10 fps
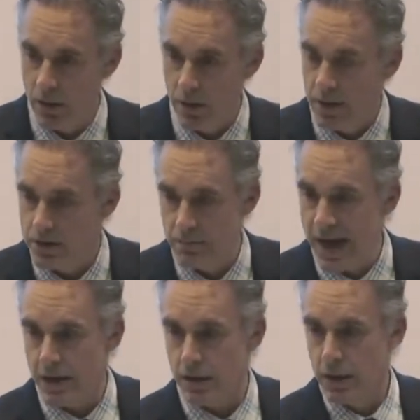Doesn't
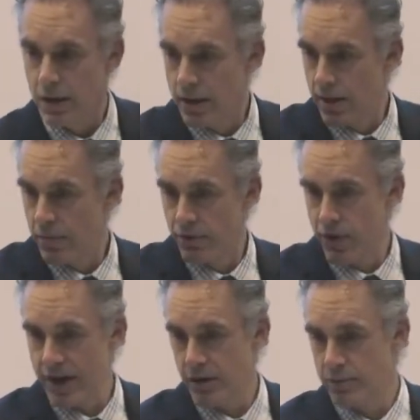matter. Number of
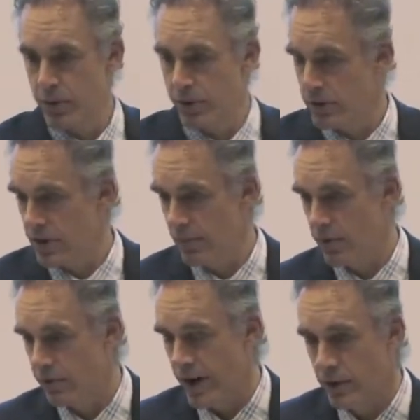records produced,
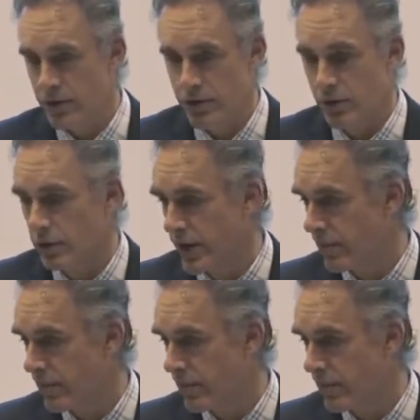number of records sold,